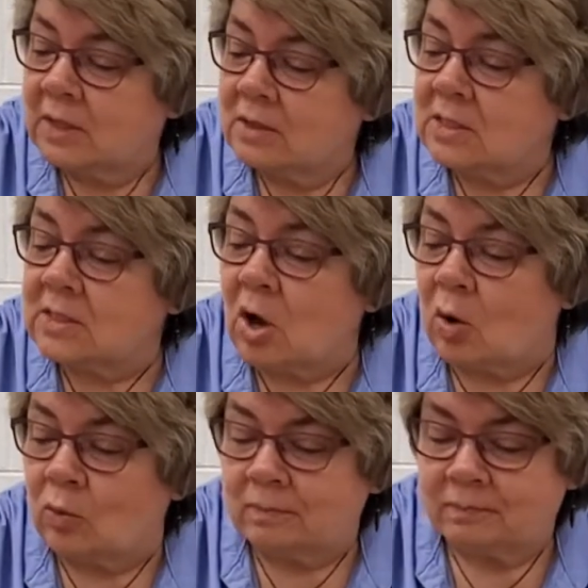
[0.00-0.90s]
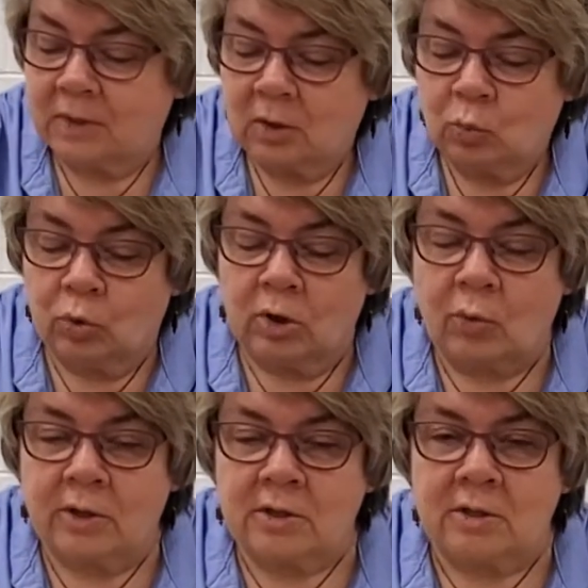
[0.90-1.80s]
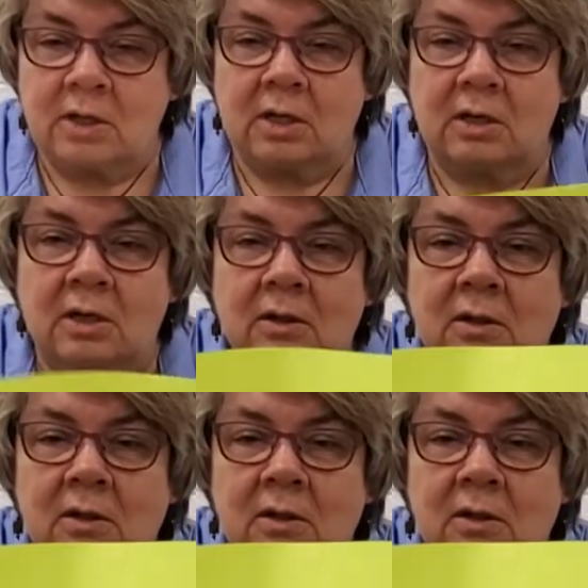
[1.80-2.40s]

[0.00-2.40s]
So, we're going to need